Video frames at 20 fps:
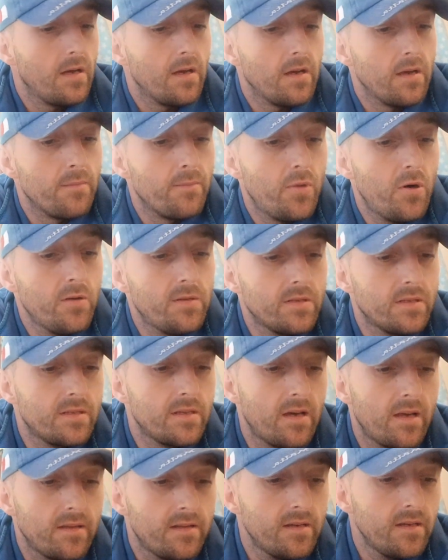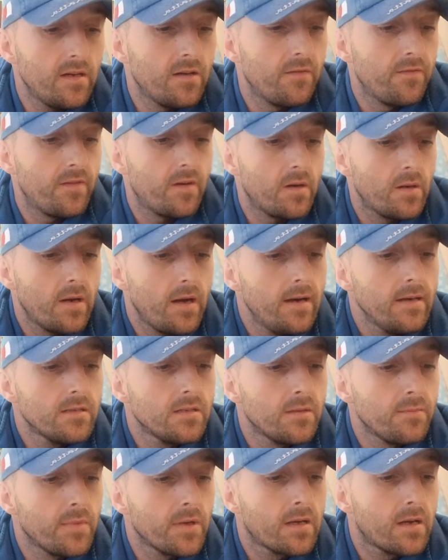embodies the idea of
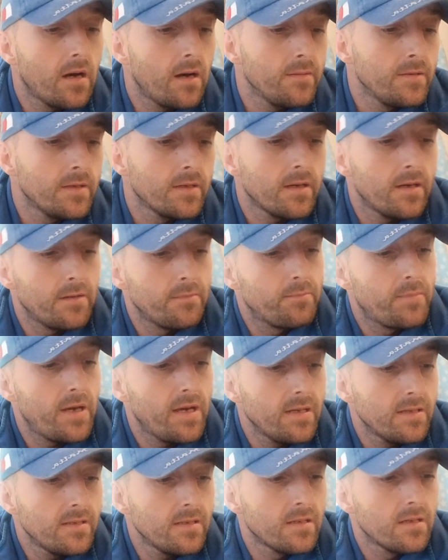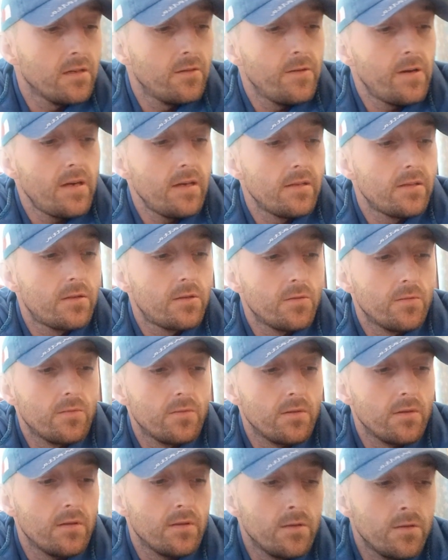arising, becoming, and passing away
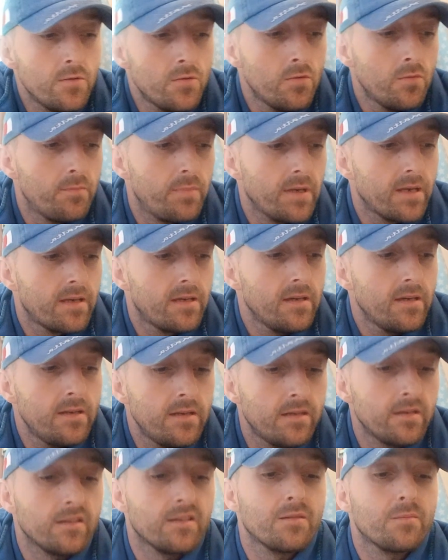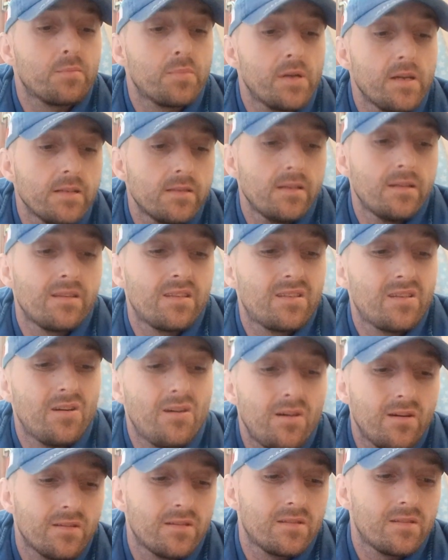to new beginning. Present
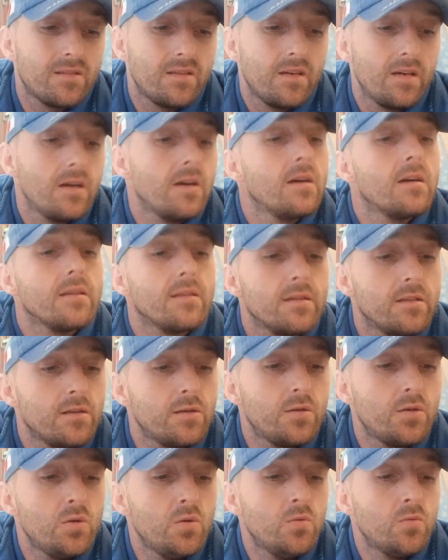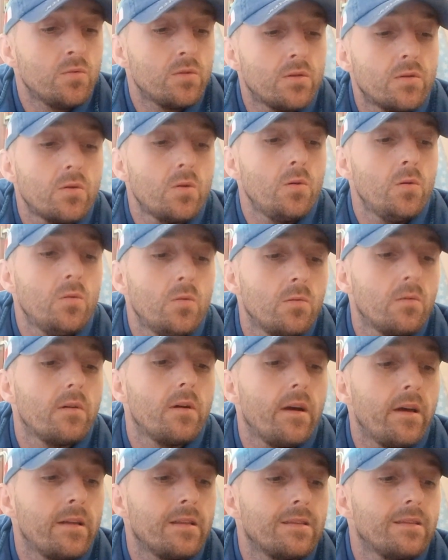thought, the rune row,
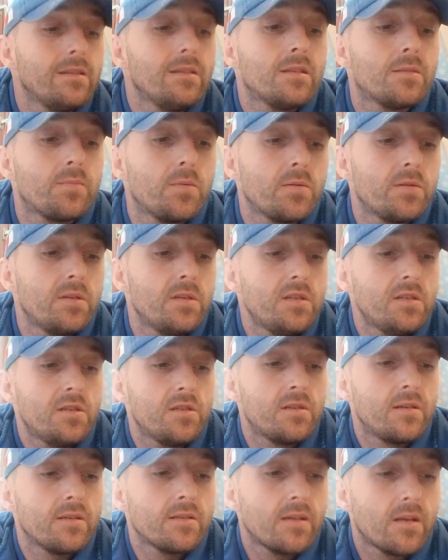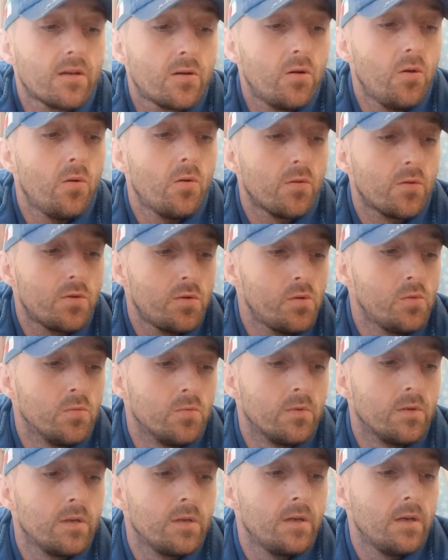and its position as a core
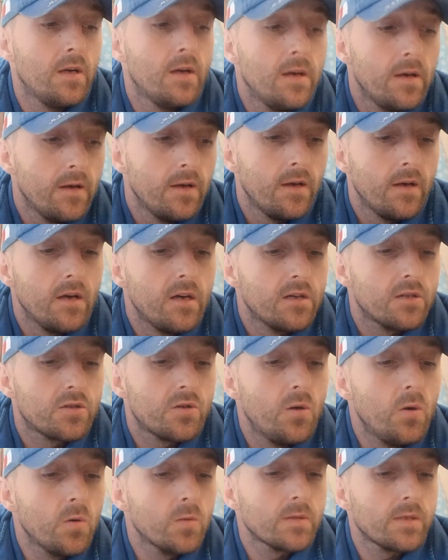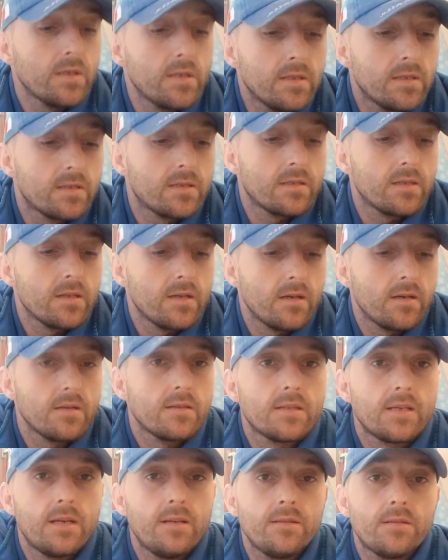rune shows its
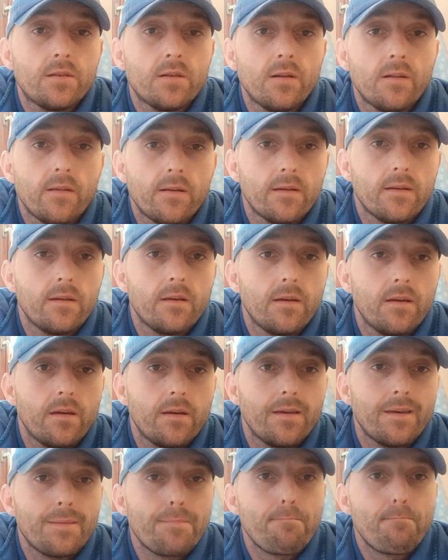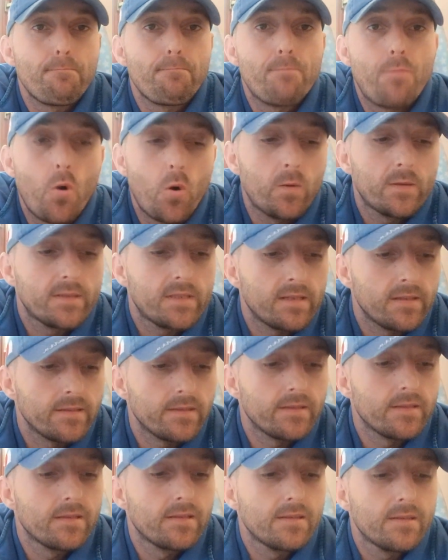central
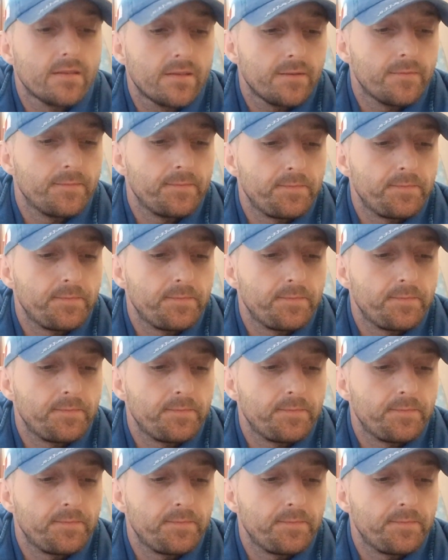importance.